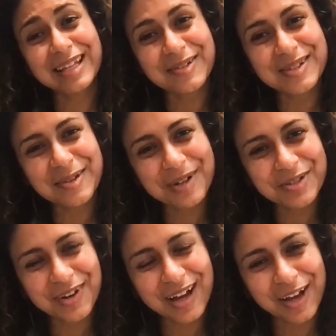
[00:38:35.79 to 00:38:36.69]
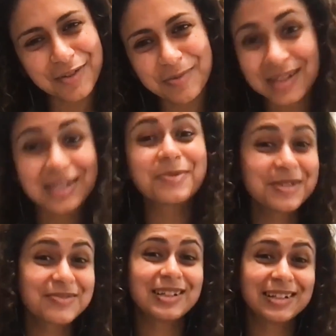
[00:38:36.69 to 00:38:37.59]
Well, thank you so much for having
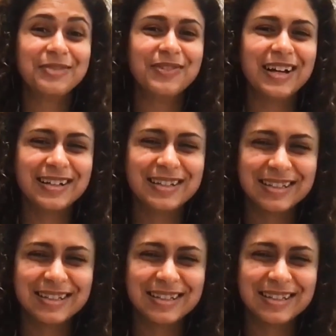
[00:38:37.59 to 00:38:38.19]
me. This was really